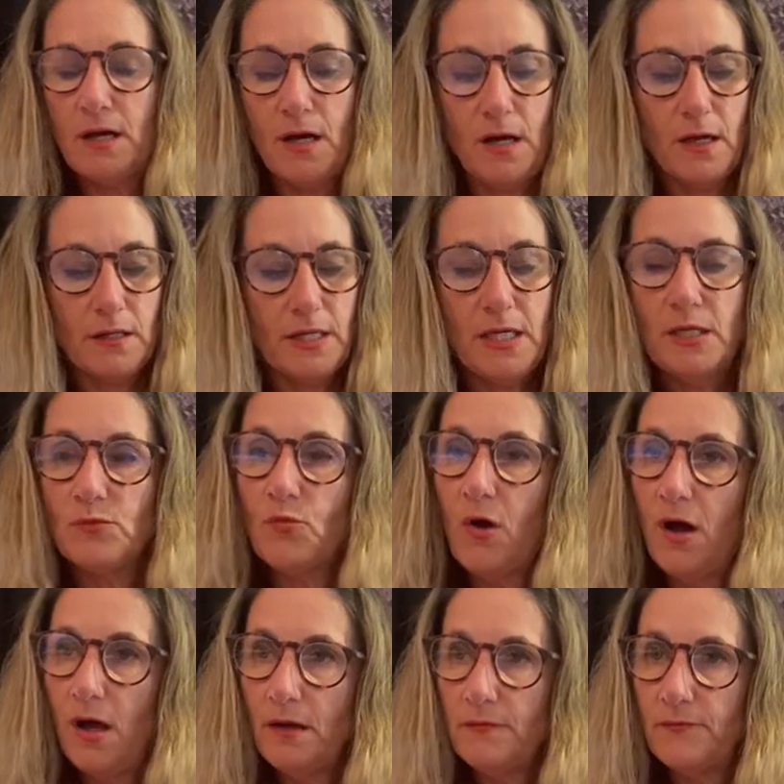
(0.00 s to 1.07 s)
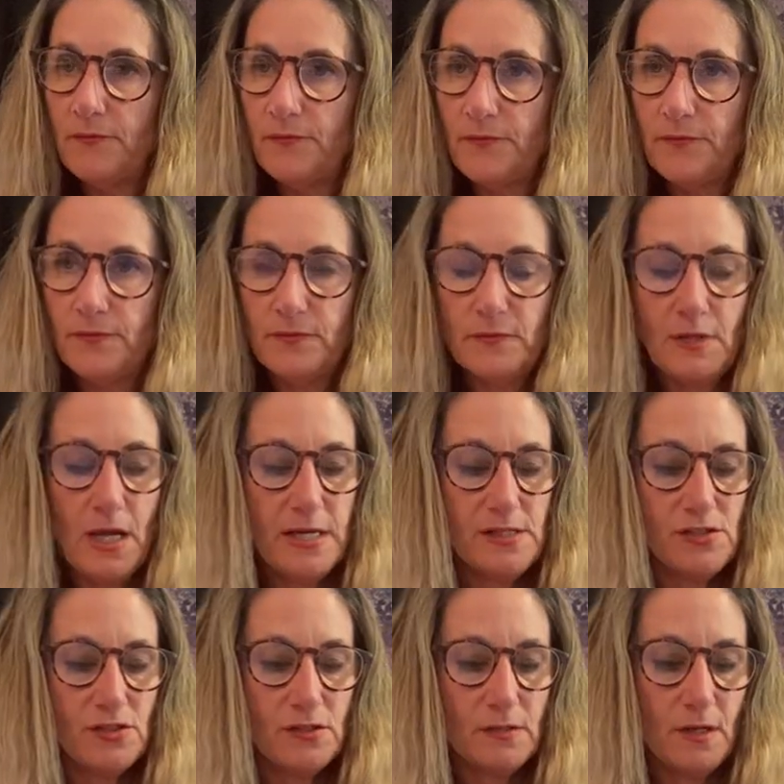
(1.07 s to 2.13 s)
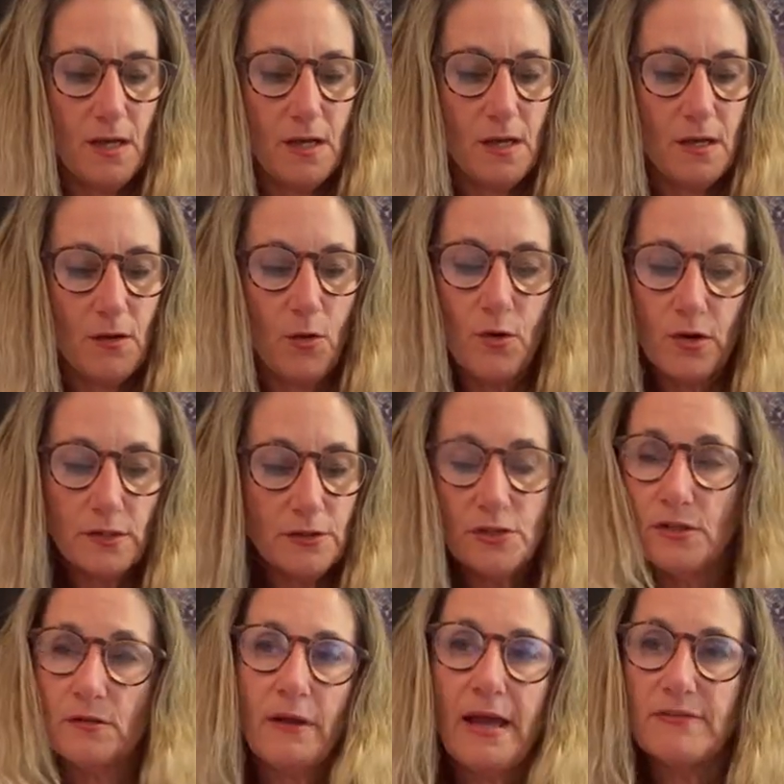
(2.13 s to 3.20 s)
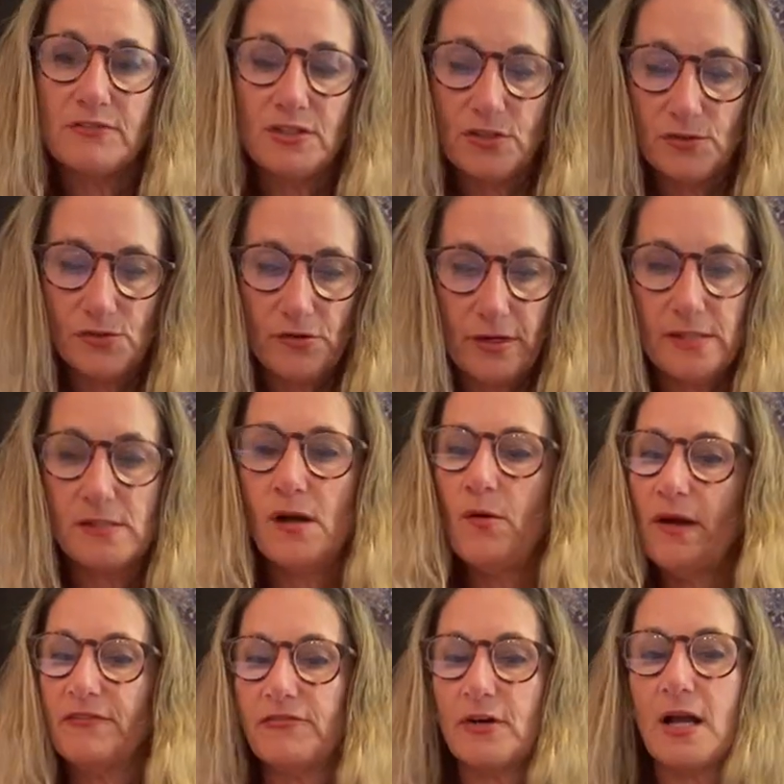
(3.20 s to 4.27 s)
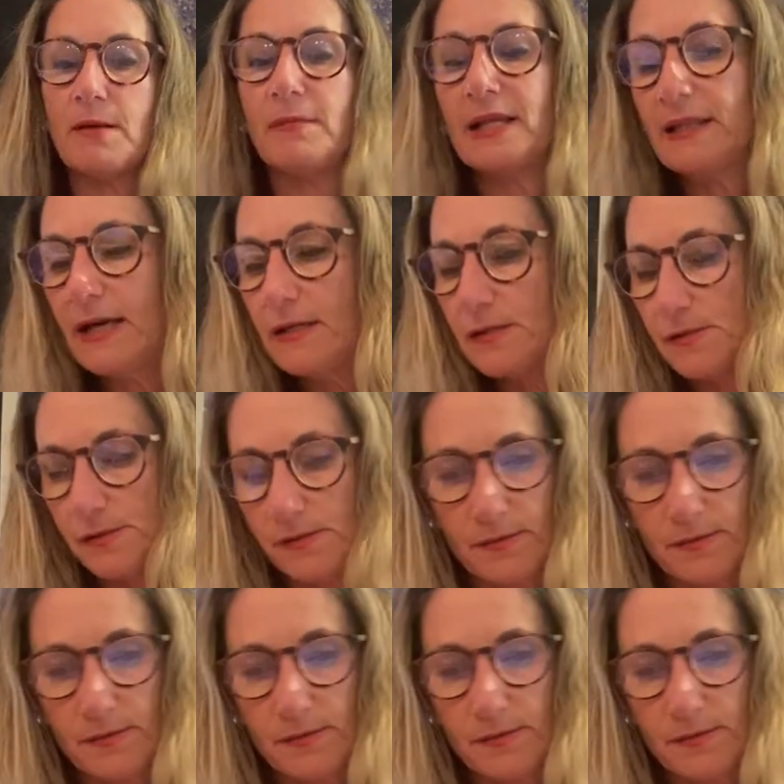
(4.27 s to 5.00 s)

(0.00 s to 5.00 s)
uh, quinoa, nice, uh, or you don't have to use grains. Oh, I forgot my lettuce.